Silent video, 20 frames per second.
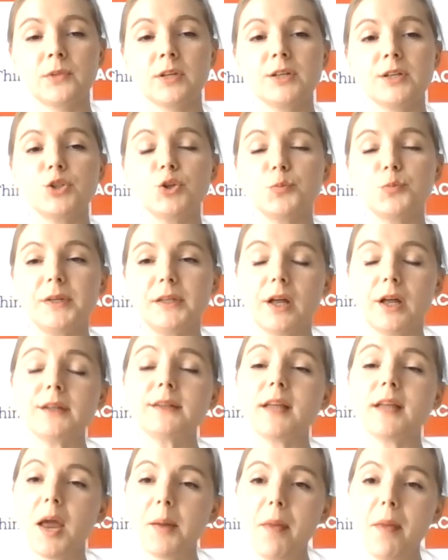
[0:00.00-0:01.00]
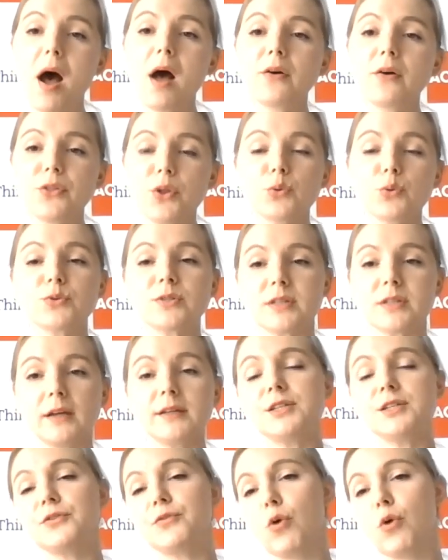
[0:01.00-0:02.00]
to be not among those
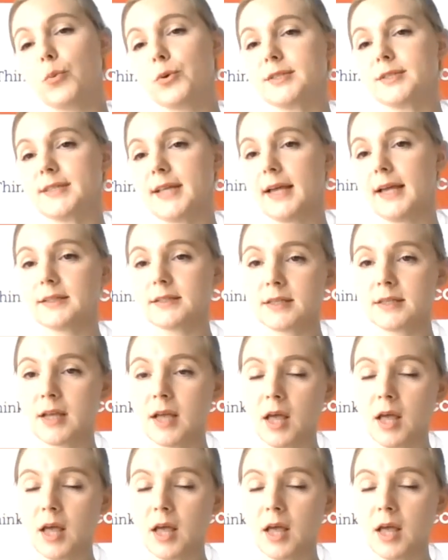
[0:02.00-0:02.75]
94%,